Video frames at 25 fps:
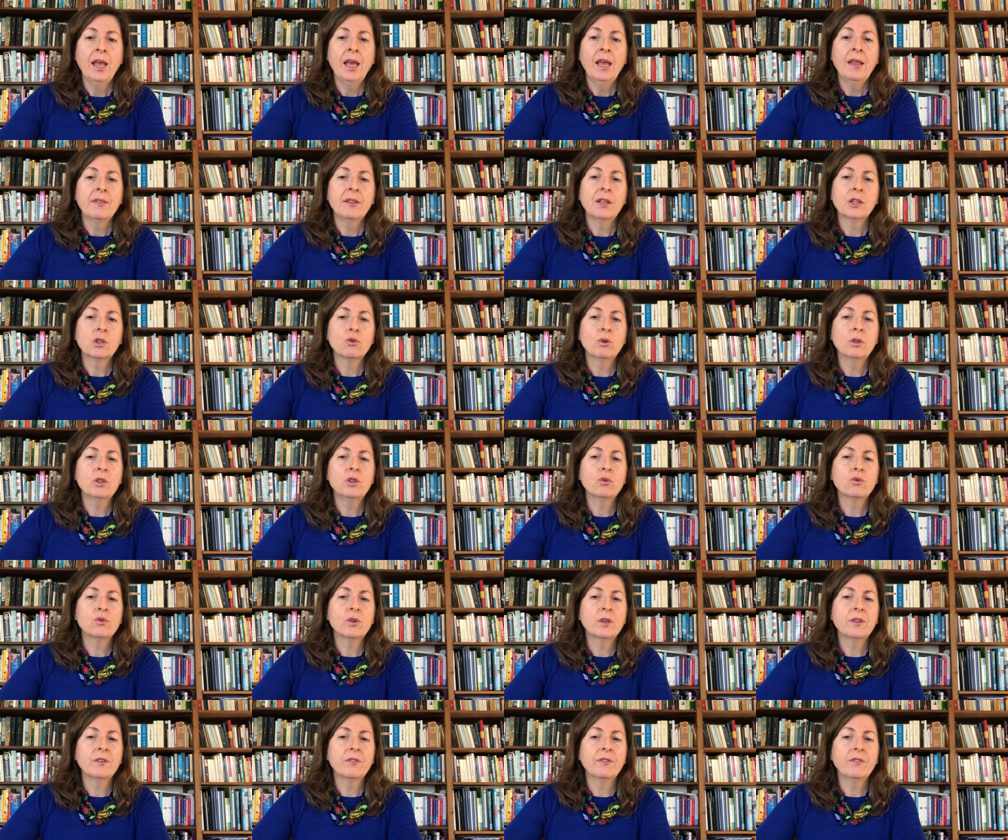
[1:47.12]
The
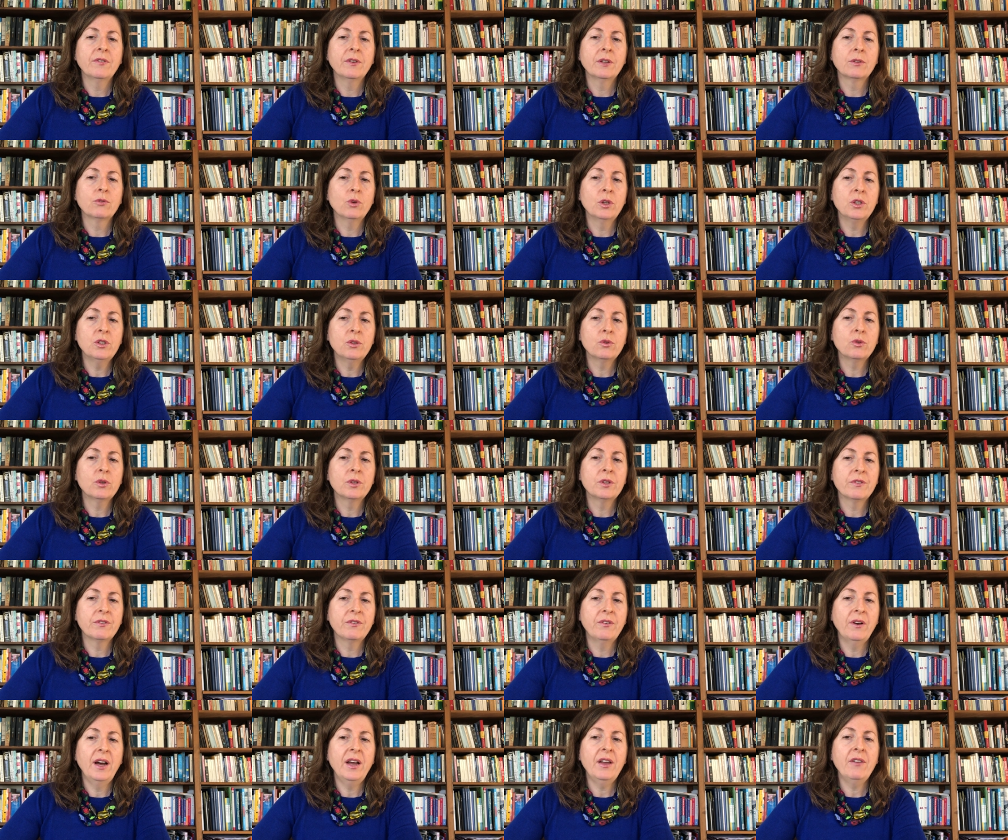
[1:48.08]

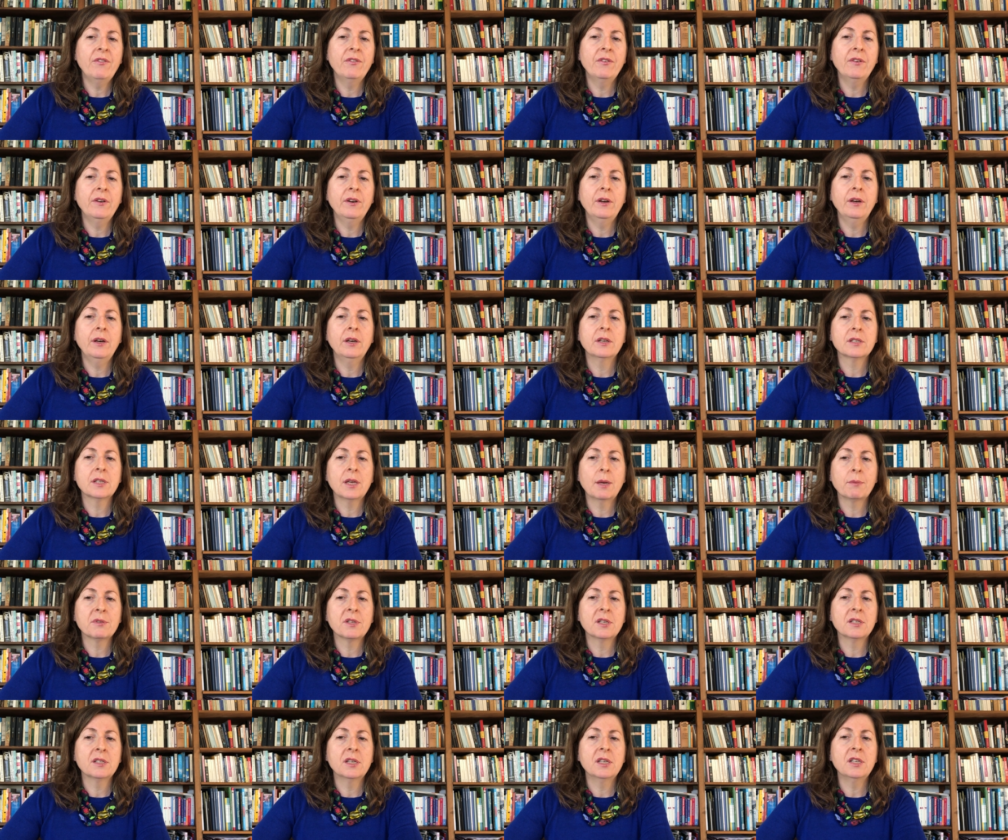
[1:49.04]
2025 uh, uh,
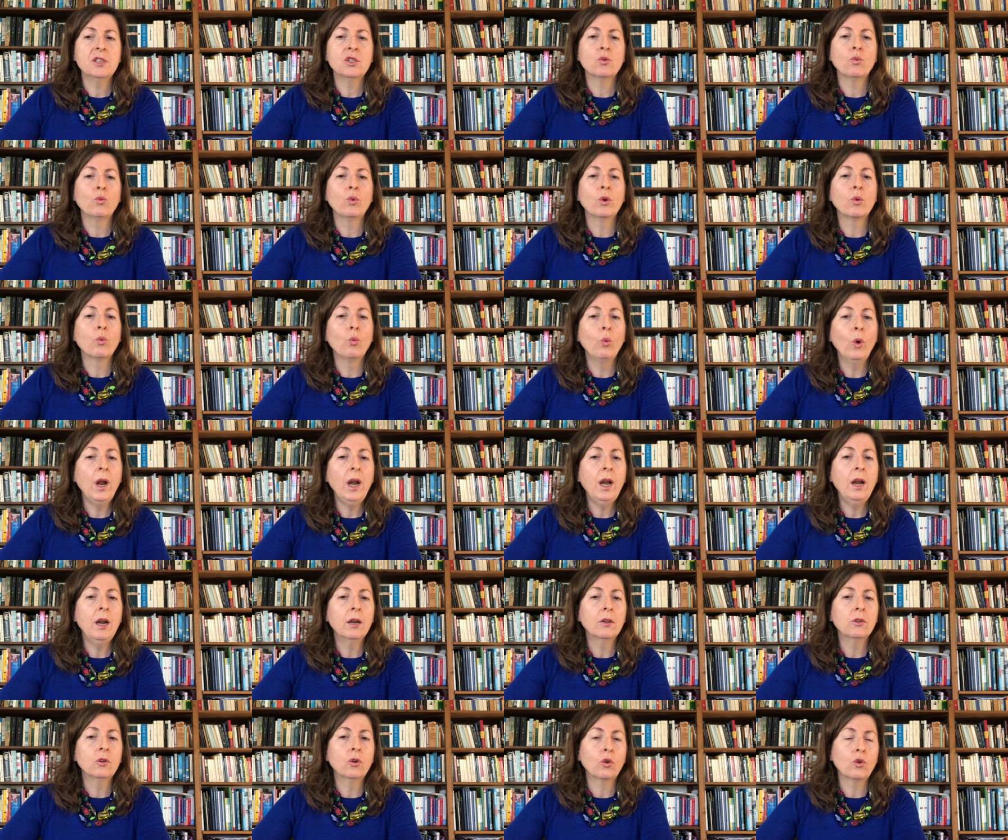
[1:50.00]
substances with well
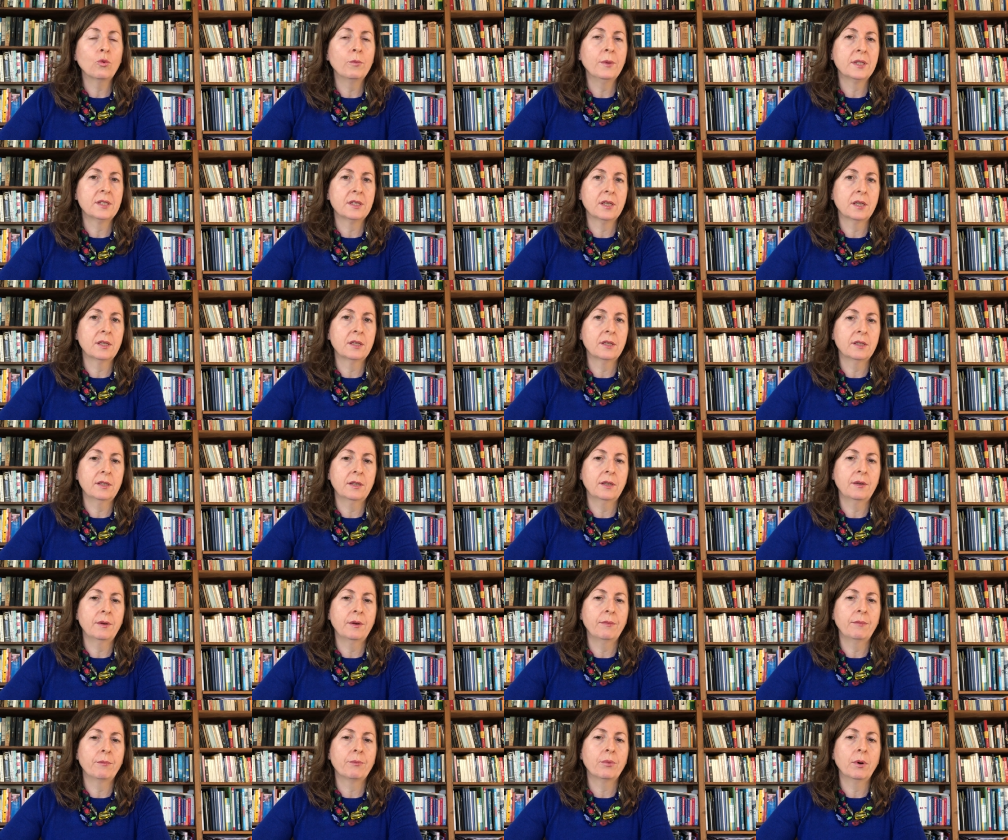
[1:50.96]
documented
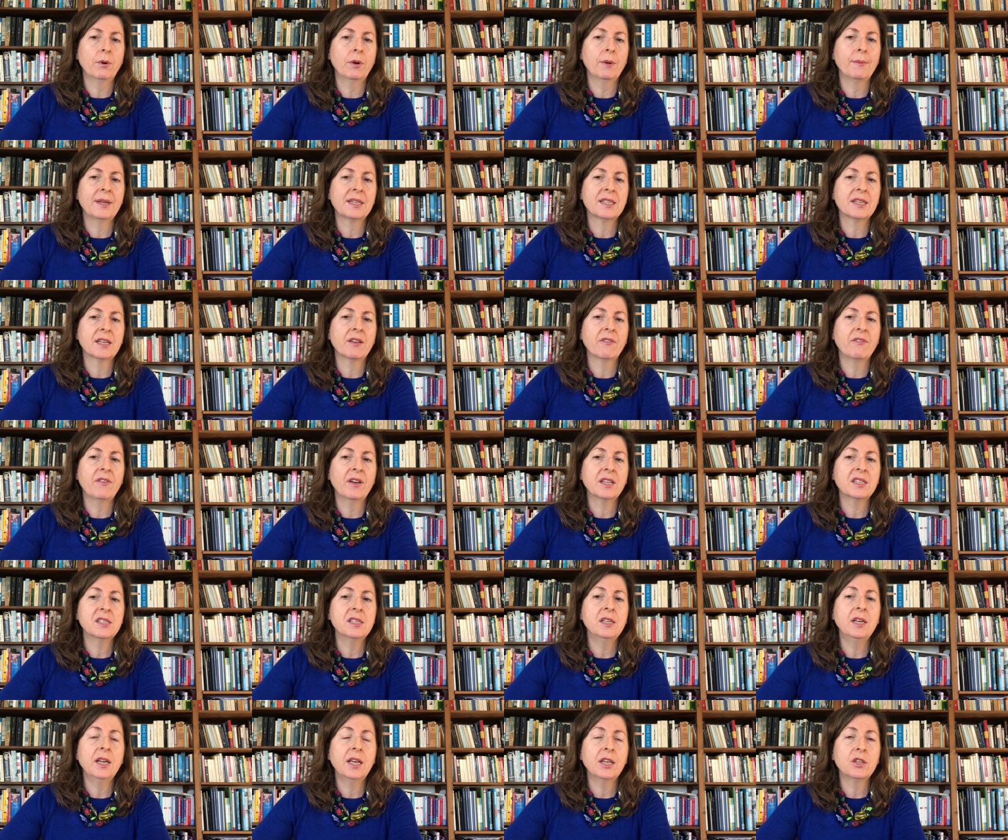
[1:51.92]
uh, problematic
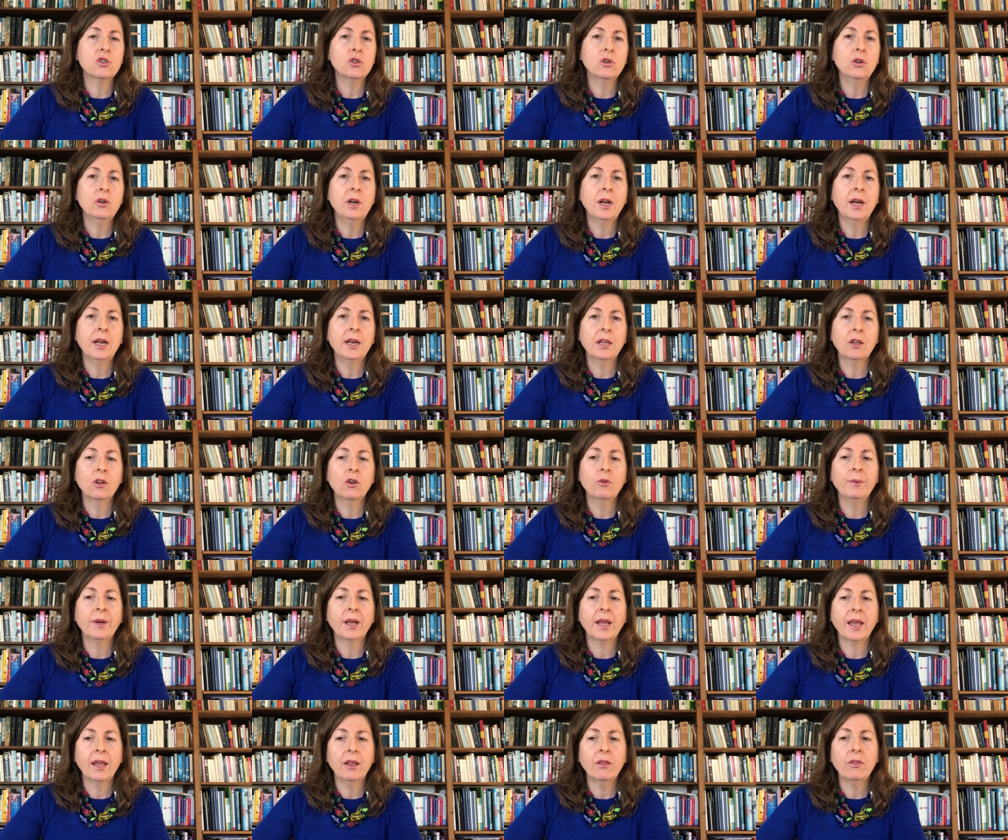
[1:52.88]
effects in nature and in
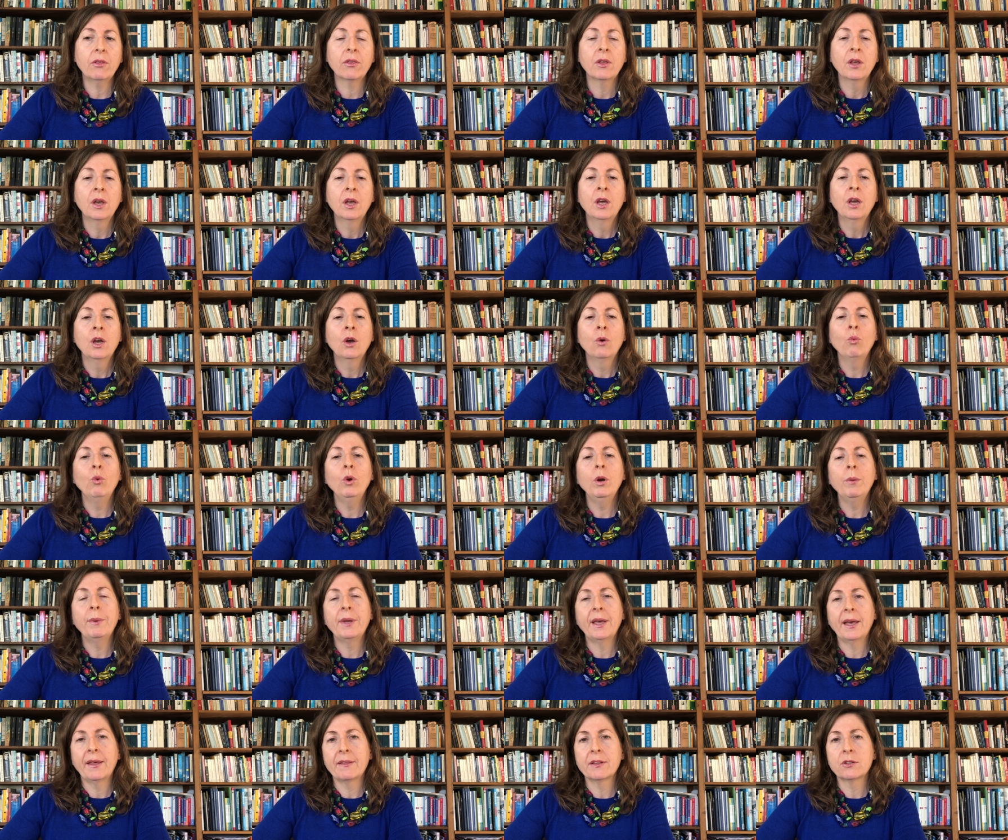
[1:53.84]
human health will
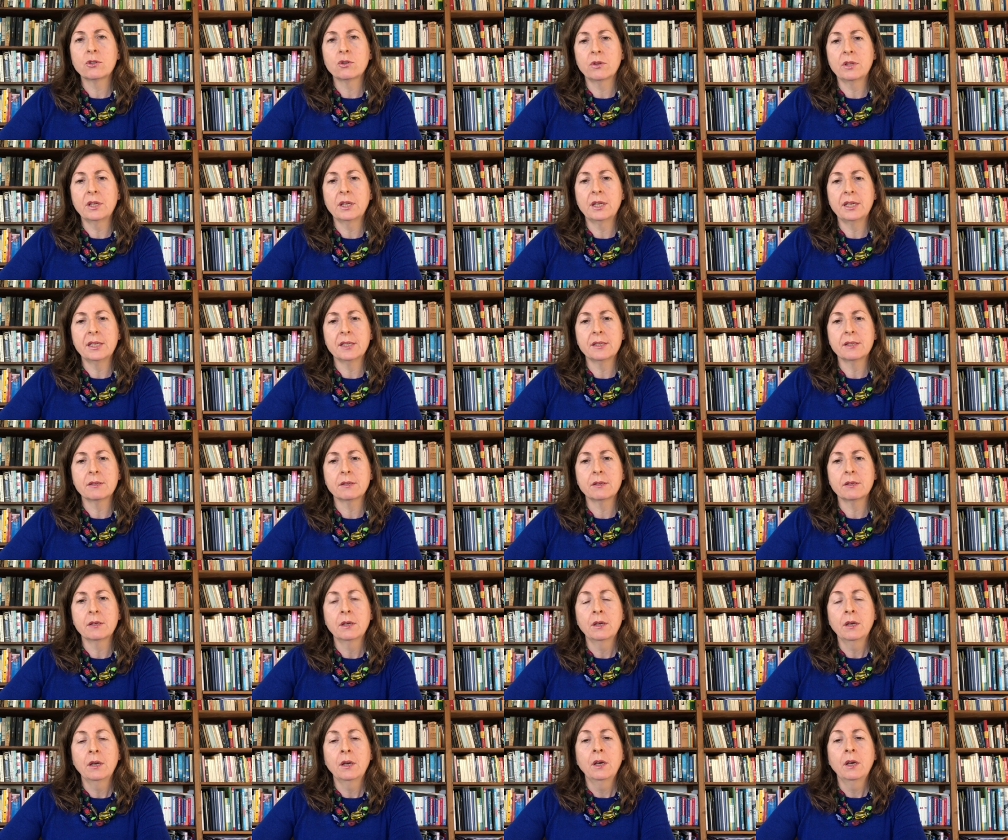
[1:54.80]
be added to the list.